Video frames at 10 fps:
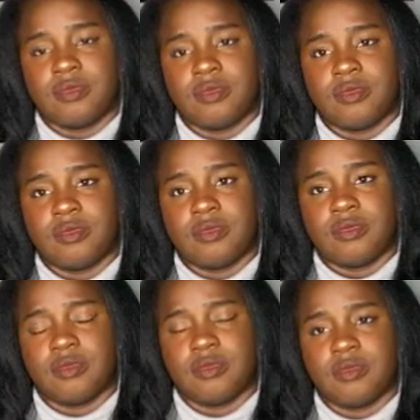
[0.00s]

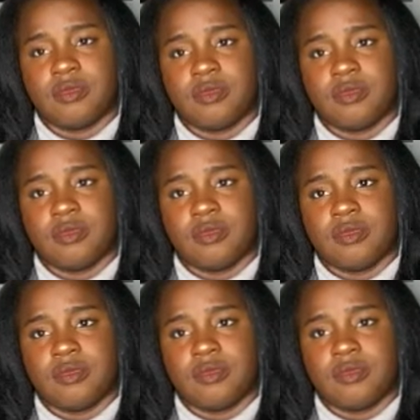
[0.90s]

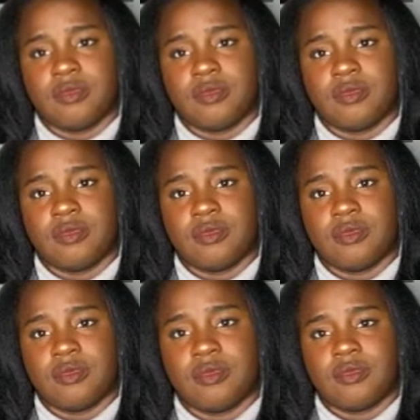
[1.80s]

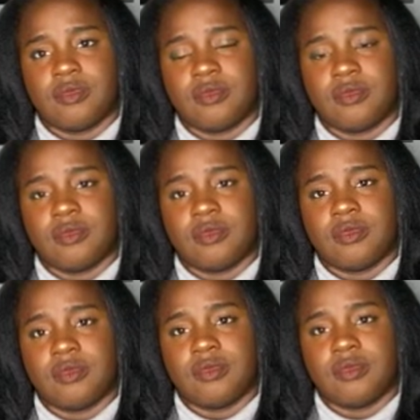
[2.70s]

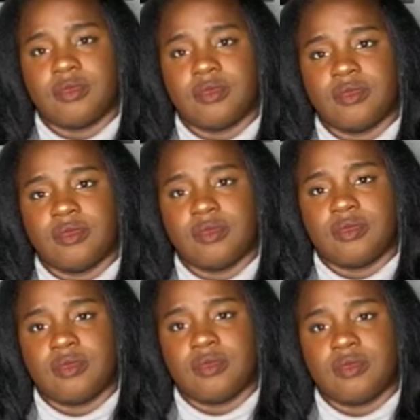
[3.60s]

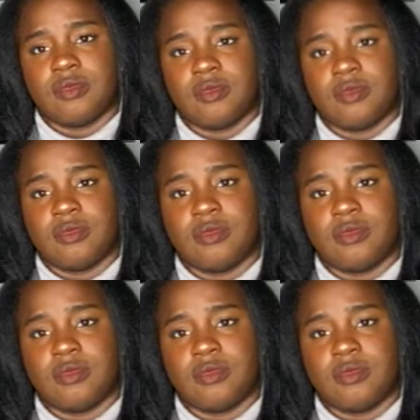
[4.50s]

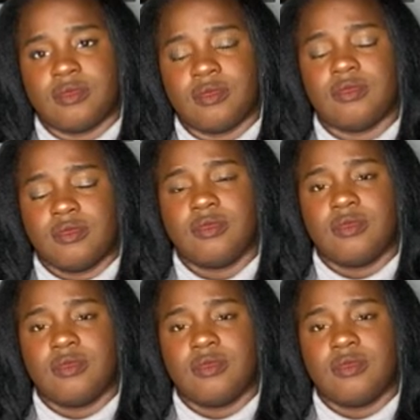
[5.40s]
[no speech]